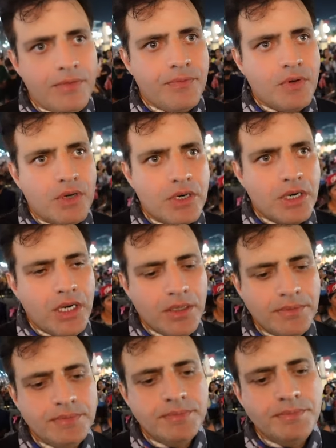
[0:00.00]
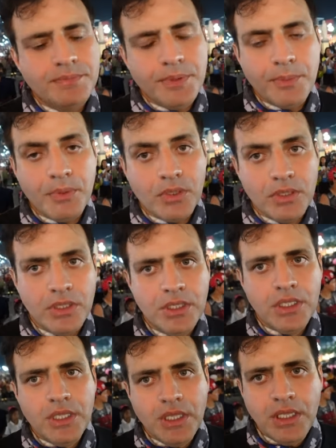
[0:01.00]
for people
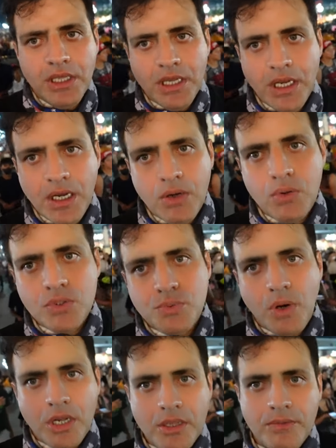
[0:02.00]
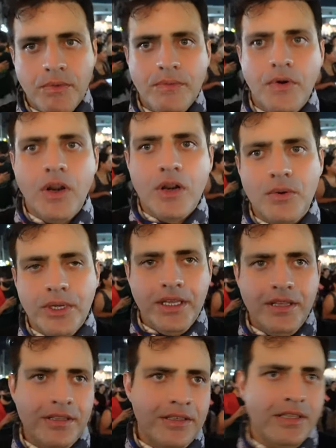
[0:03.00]
who's walking from far away.